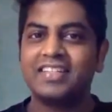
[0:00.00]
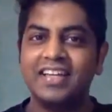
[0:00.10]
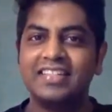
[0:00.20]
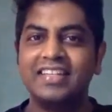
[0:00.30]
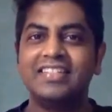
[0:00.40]
I
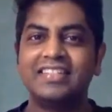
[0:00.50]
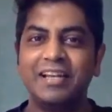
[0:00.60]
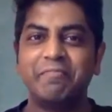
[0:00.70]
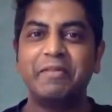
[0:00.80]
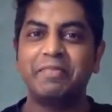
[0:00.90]
see still
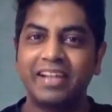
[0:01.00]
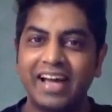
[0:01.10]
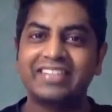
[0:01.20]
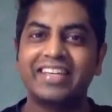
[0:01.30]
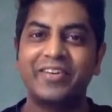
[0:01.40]
people are
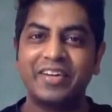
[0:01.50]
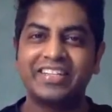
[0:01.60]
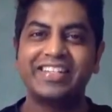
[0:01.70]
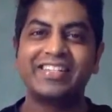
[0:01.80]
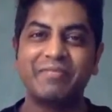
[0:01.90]
asking
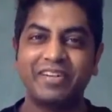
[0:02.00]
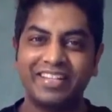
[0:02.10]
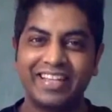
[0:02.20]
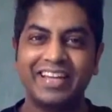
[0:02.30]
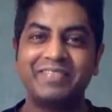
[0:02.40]
questions about
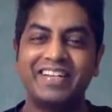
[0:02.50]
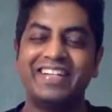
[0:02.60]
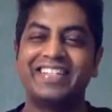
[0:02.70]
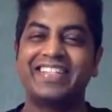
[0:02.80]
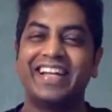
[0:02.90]
assignments